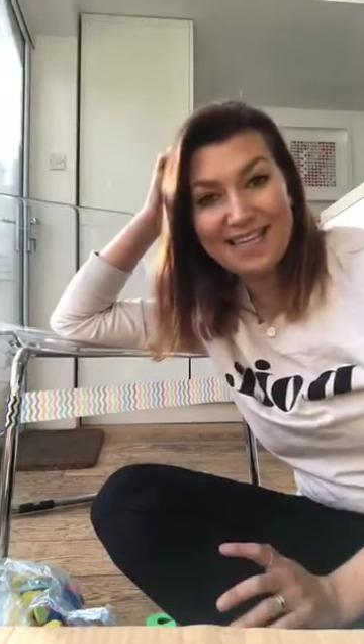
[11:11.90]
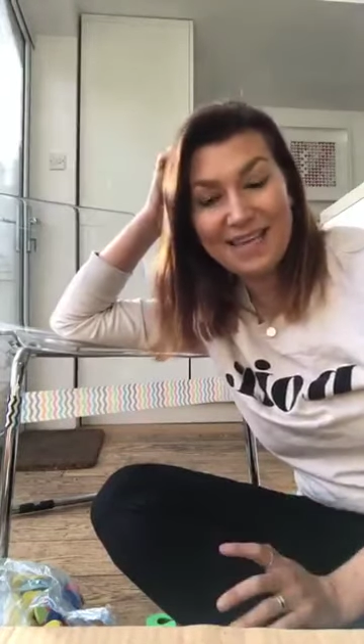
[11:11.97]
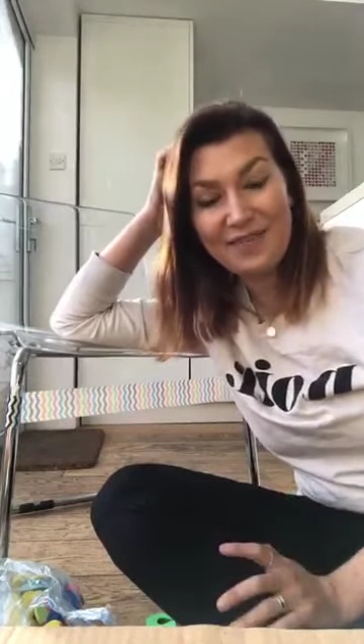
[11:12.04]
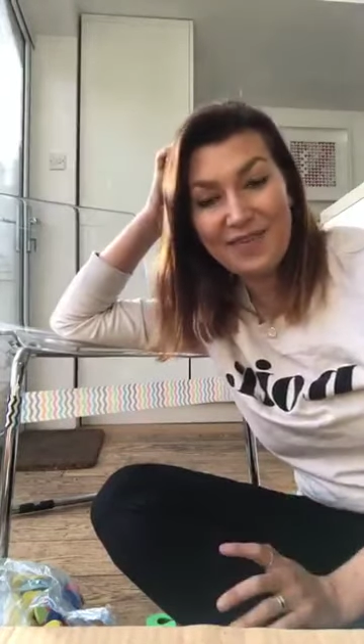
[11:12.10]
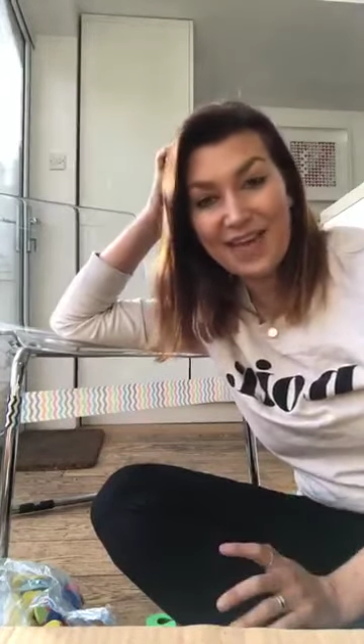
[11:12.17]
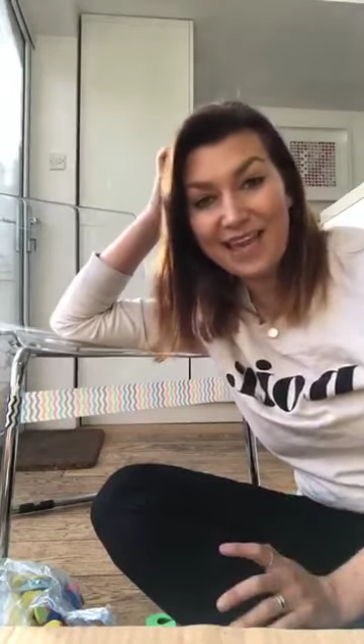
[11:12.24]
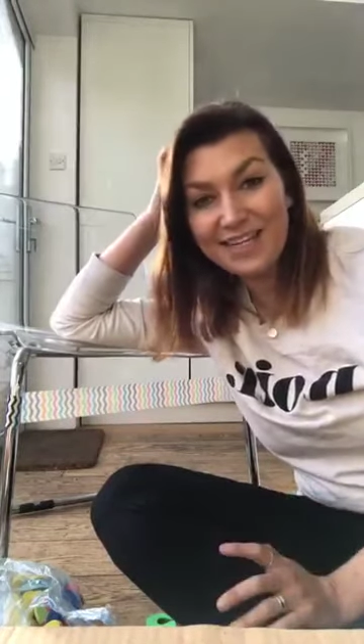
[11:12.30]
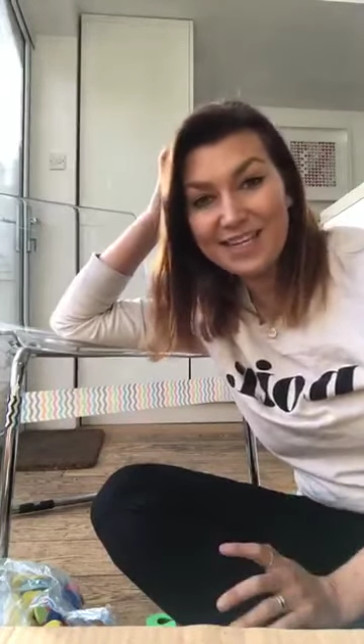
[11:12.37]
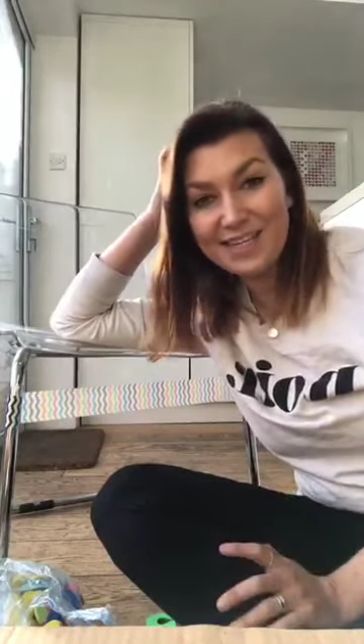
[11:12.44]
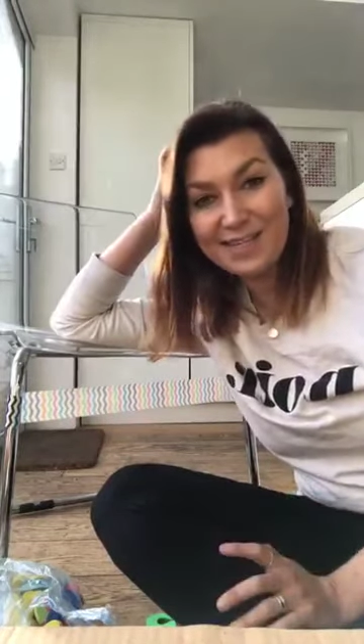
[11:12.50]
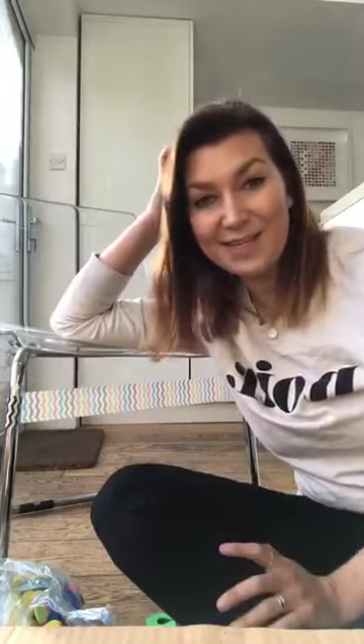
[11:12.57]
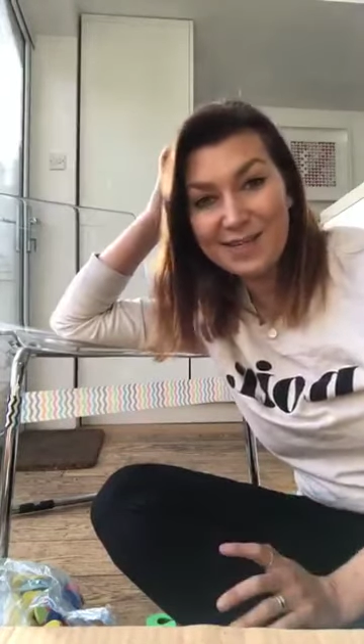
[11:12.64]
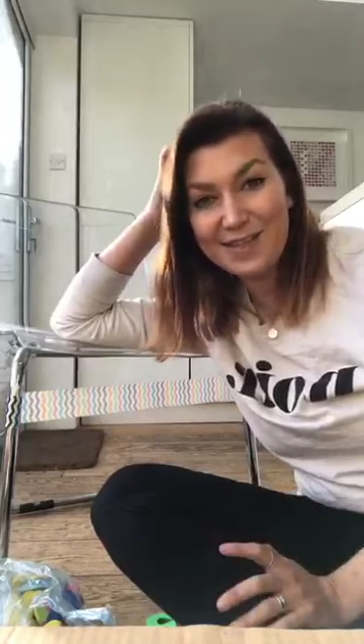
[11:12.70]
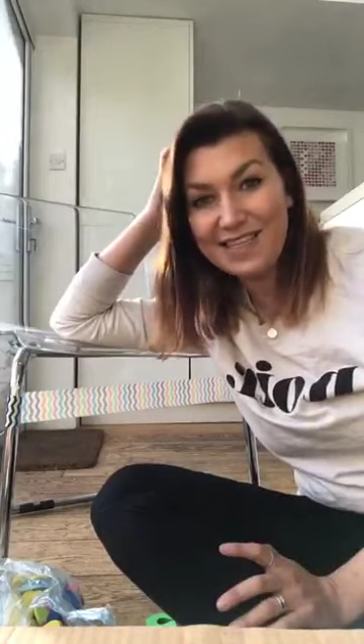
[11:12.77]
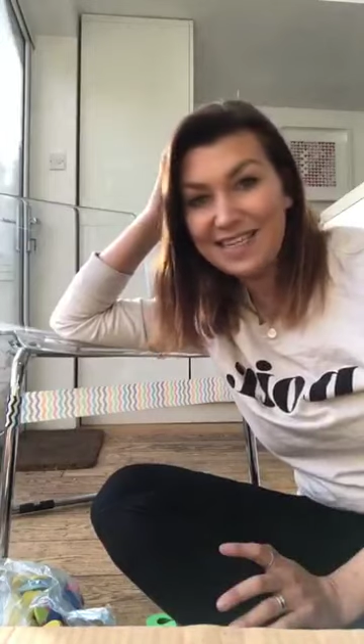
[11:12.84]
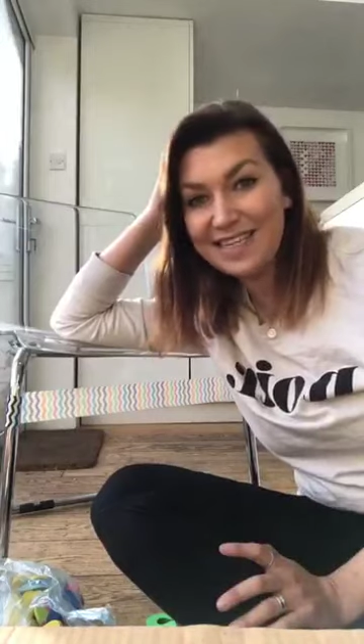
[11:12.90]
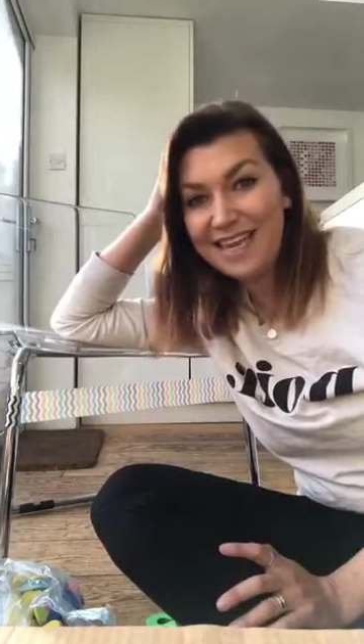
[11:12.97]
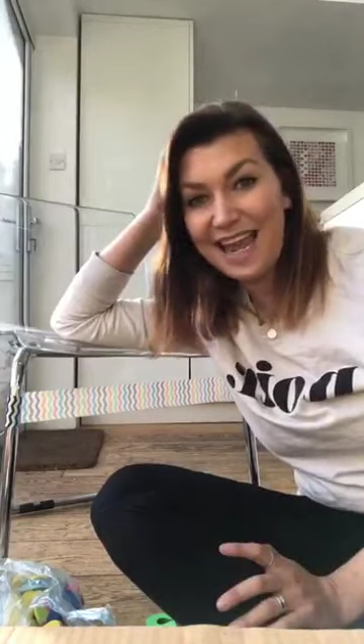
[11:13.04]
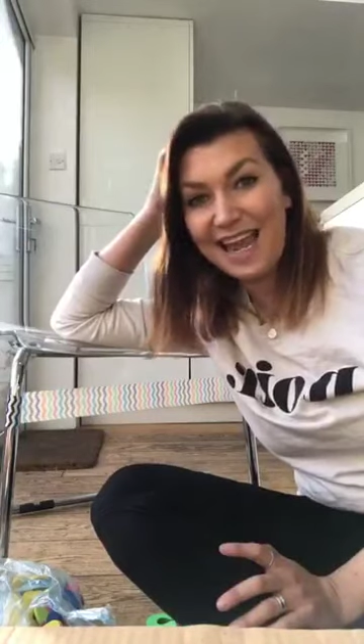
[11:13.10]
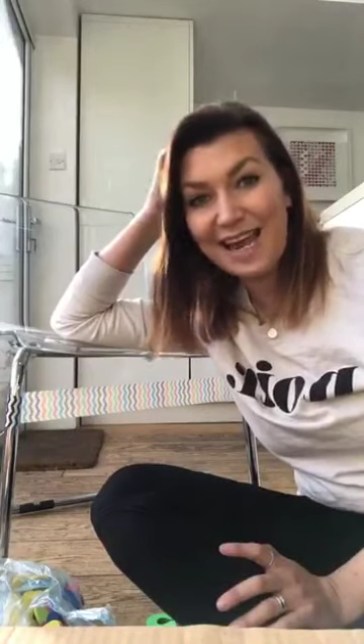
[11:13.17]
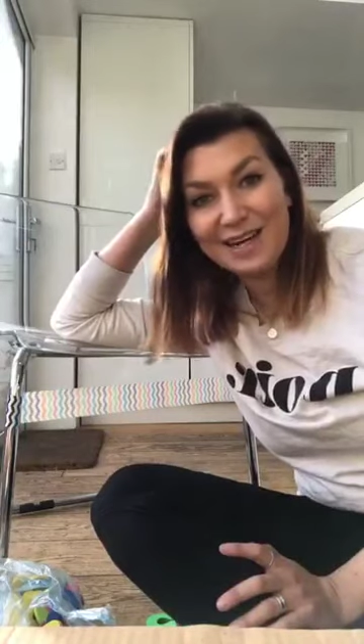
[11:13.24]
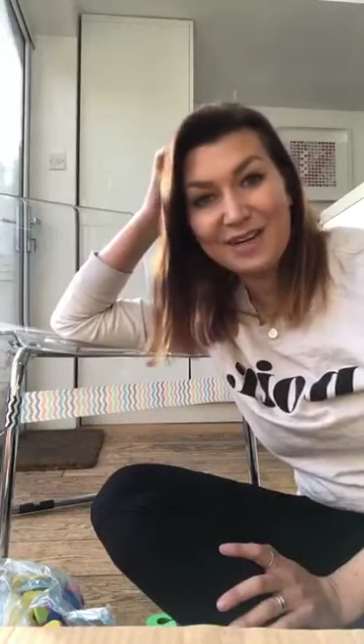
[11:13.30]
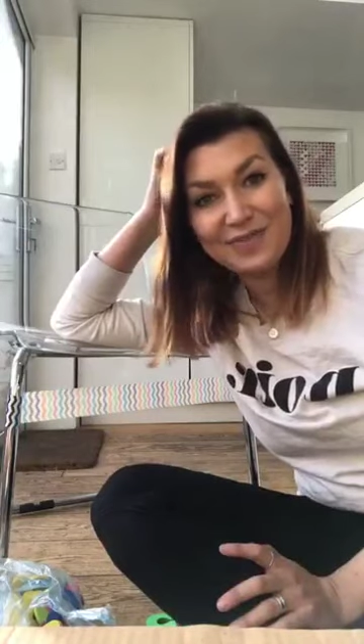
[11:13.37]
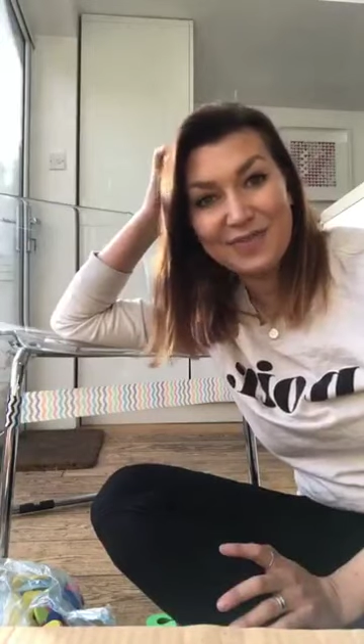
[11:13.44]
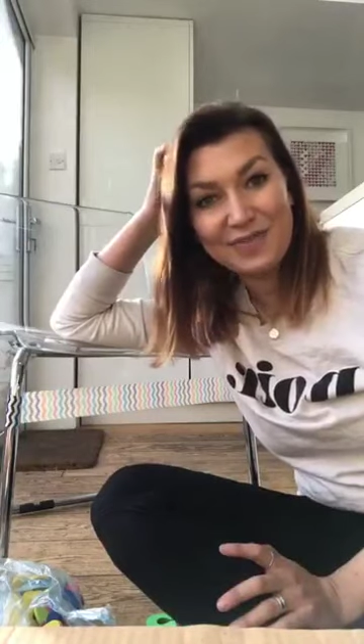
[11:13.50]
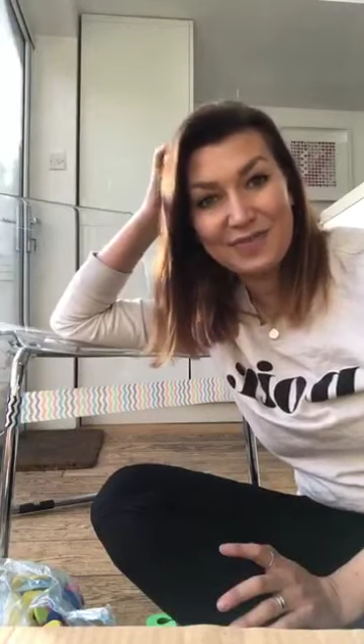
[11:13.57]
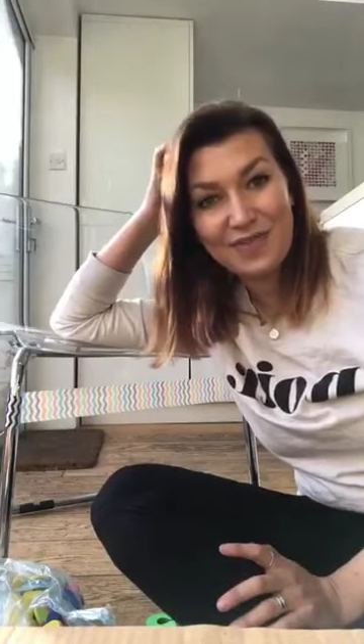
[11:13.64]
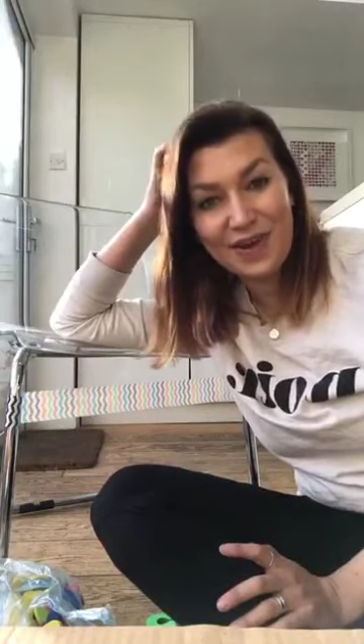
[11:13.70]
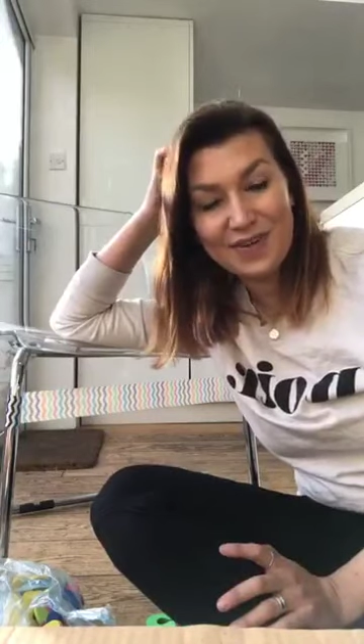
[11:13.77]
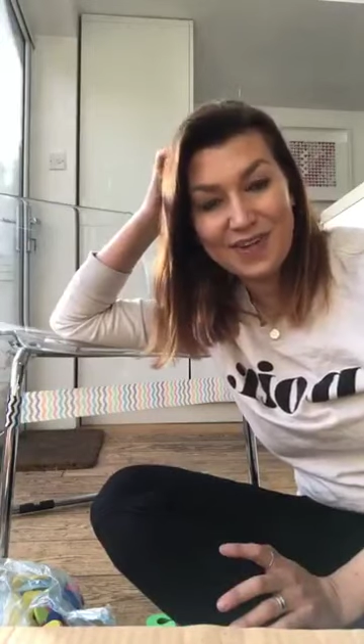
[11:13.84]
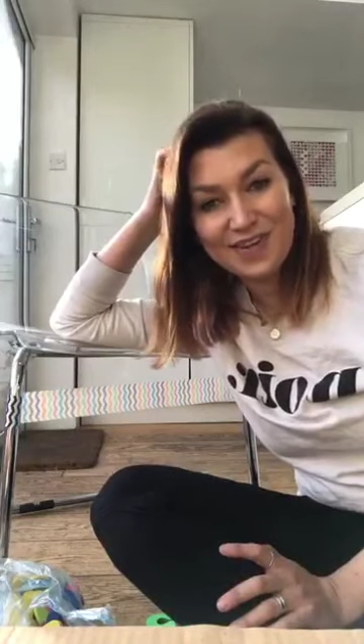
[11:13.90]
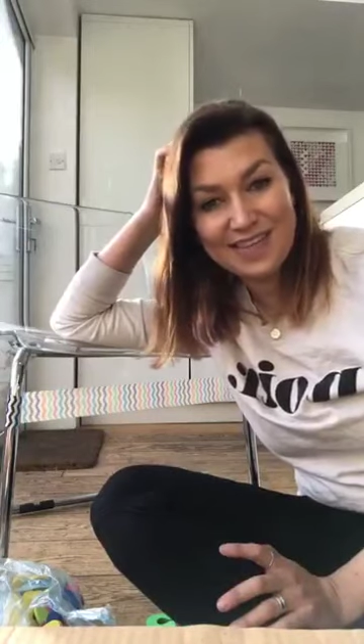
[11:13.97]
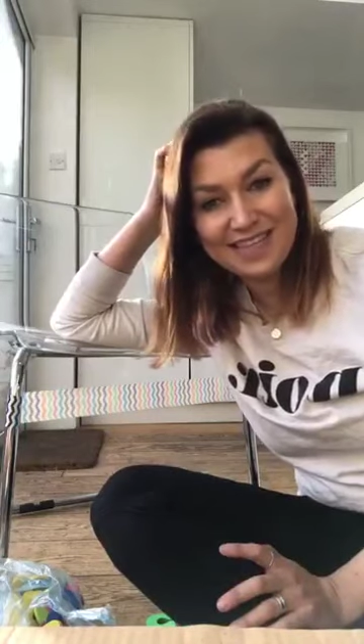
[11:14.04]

if you get a chance to do this today, I'd love some photos